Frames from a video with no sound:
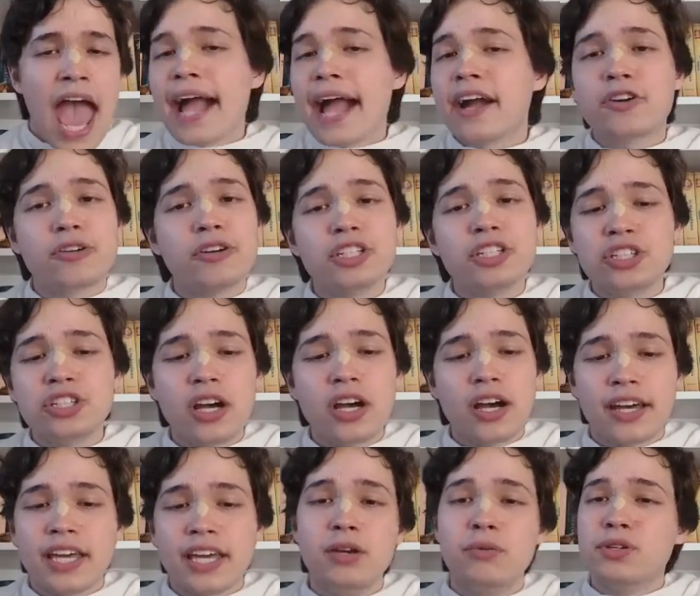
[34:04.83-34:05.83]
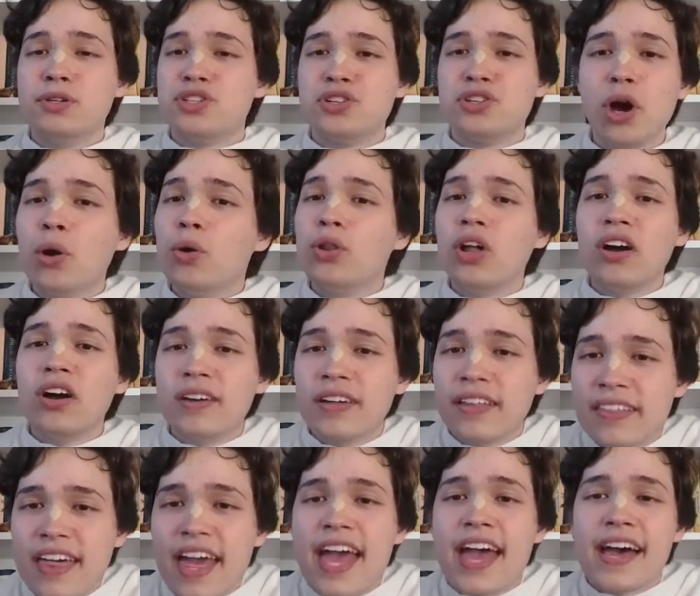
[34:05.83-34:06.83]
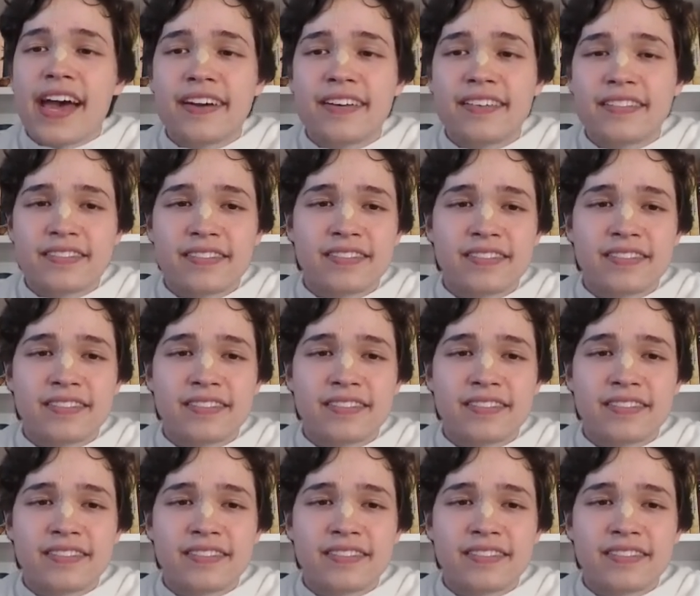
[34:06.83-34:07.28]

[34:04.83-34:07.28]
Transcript: And Krishna, he was no longer there.